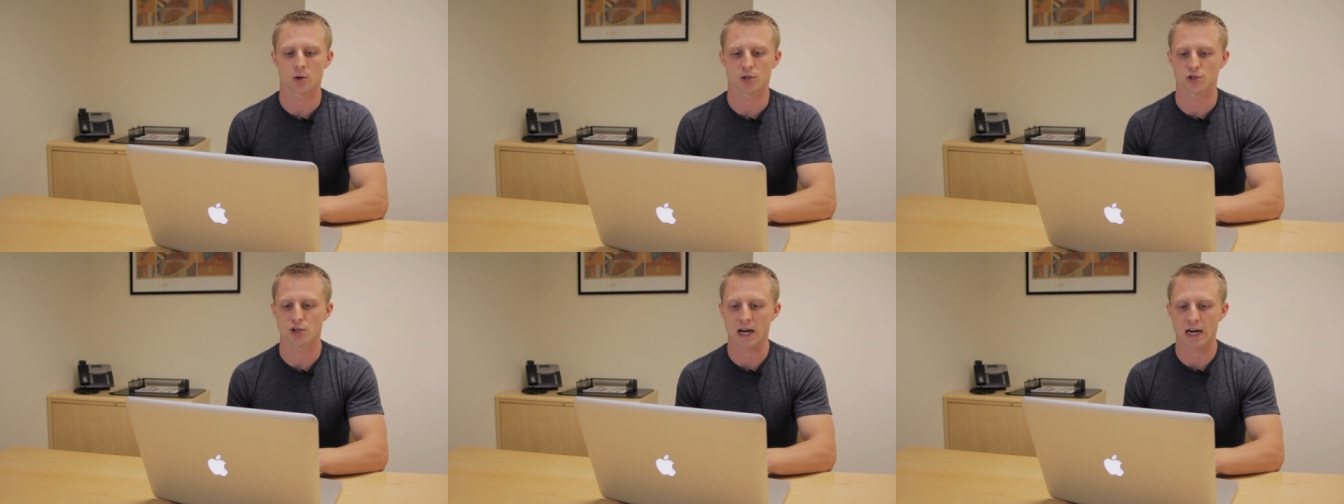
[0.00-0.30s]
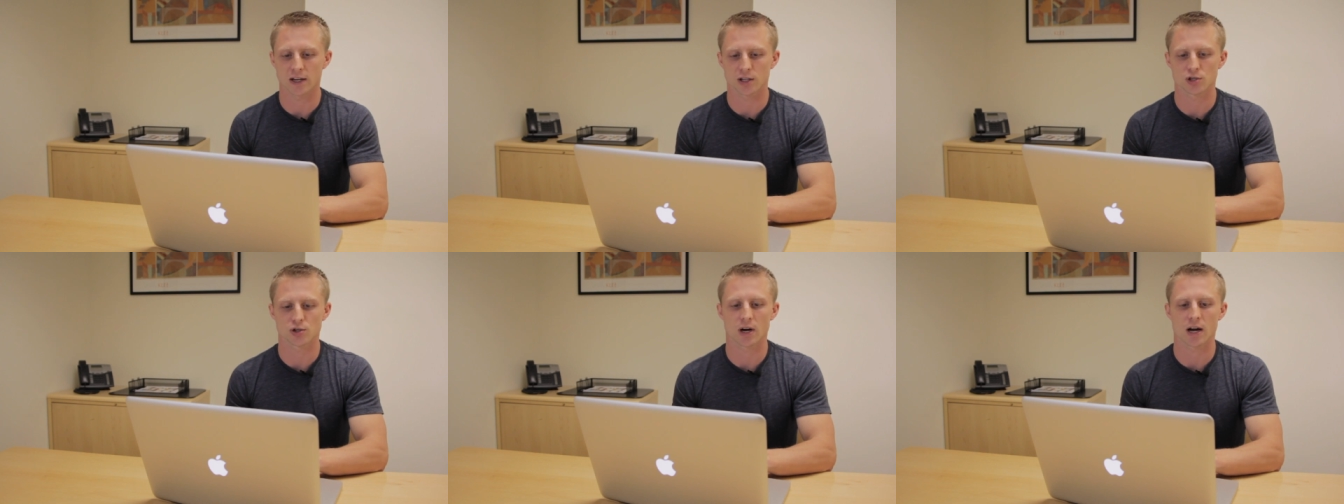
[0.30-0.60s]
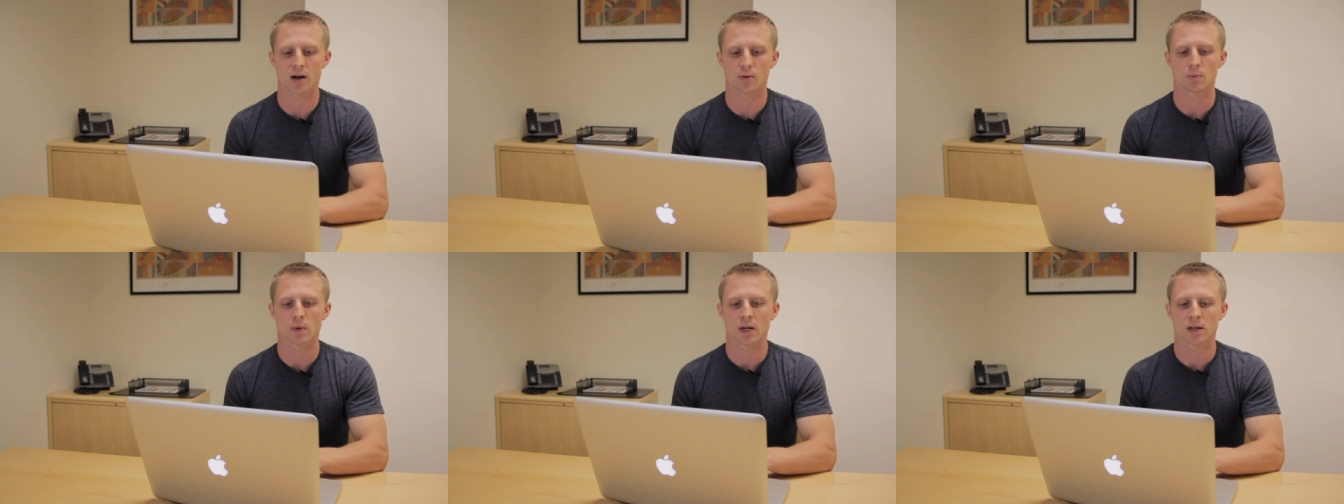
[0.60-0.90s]
or drag and
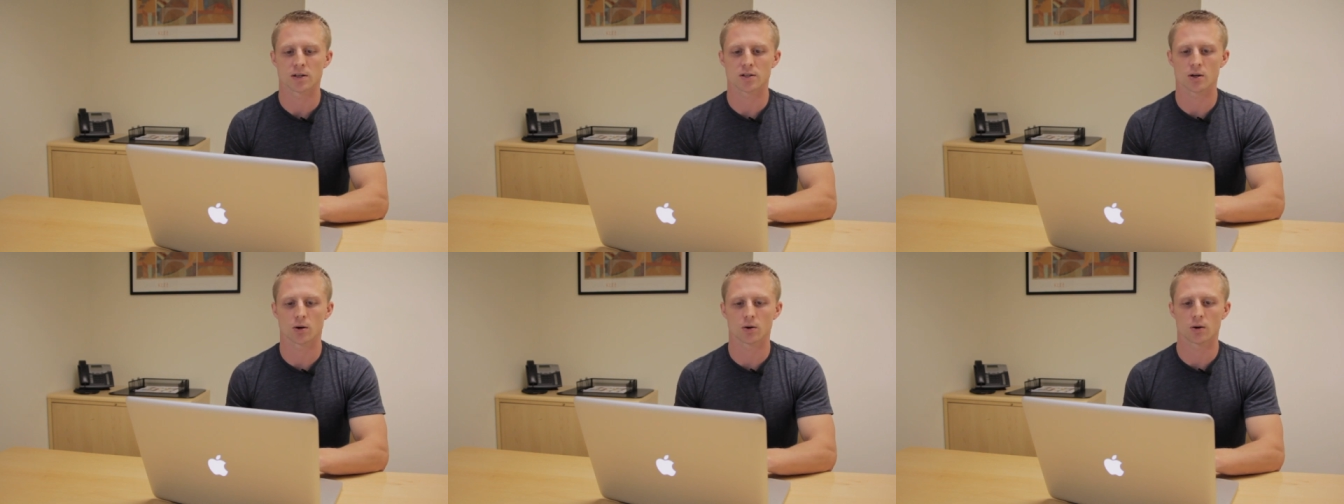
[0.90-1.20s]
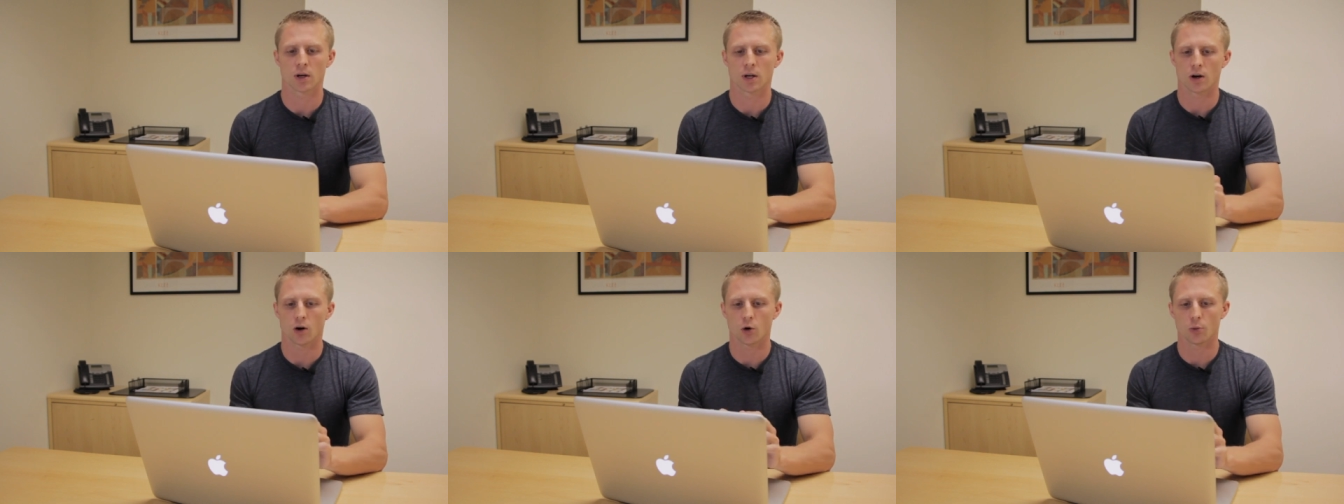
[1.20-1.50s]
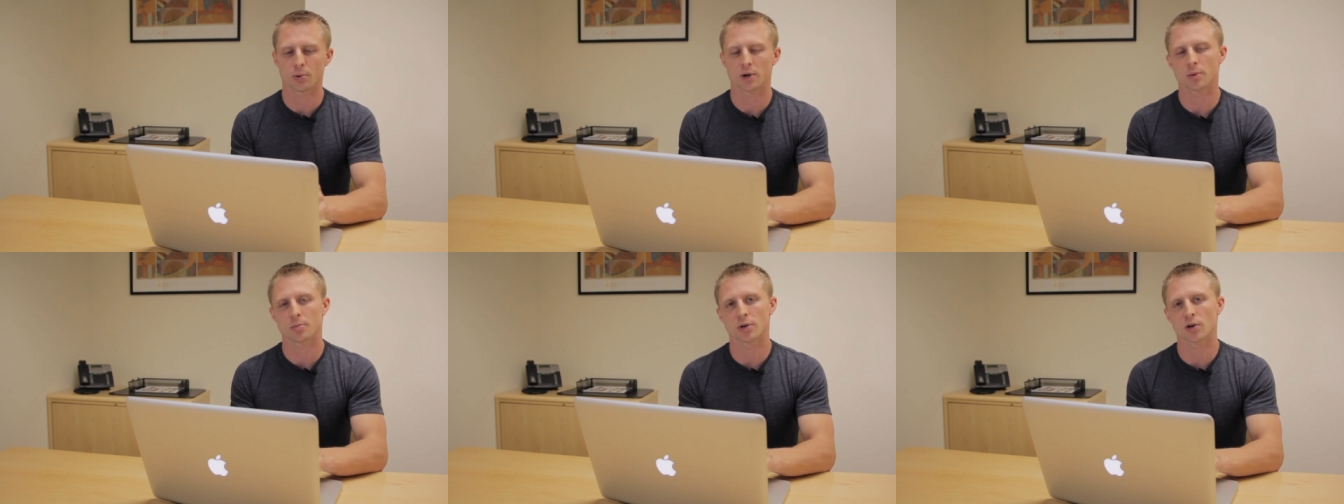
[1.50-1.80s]
drop. So
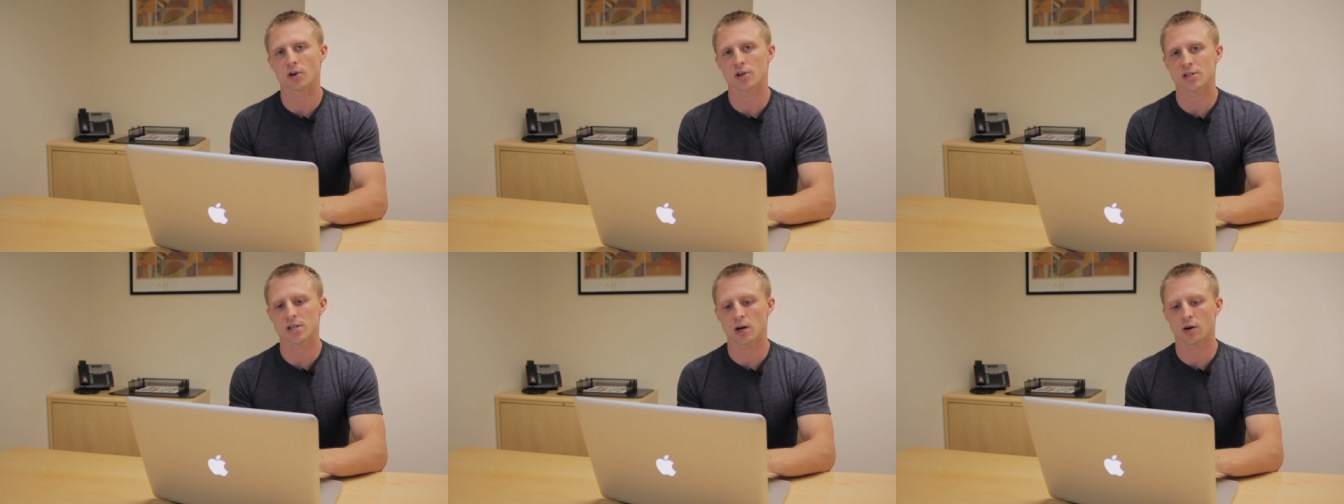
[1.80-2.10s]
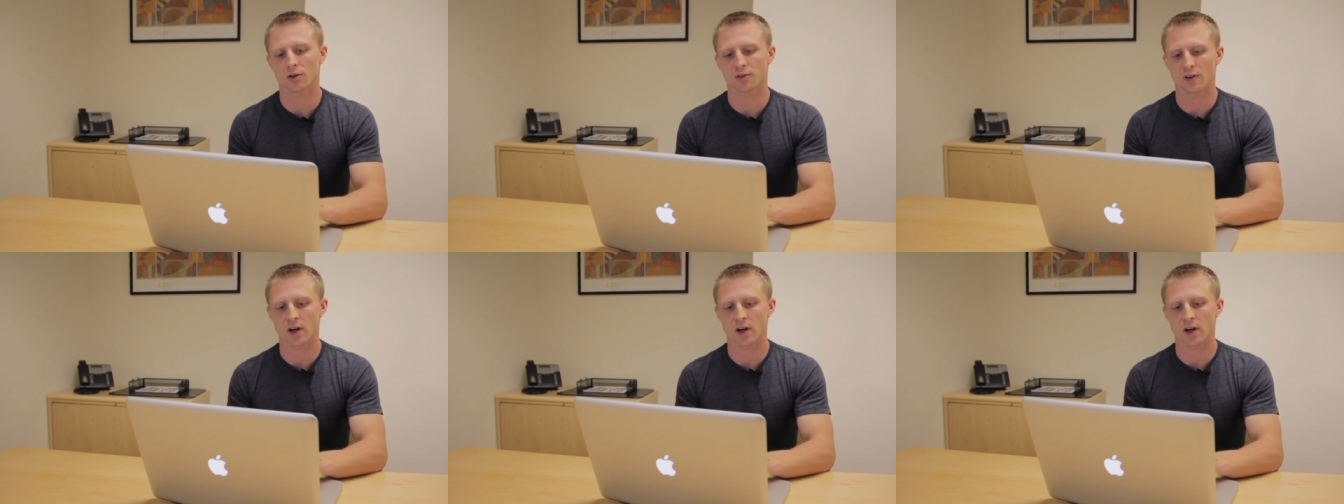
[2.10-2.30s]
open up your Excel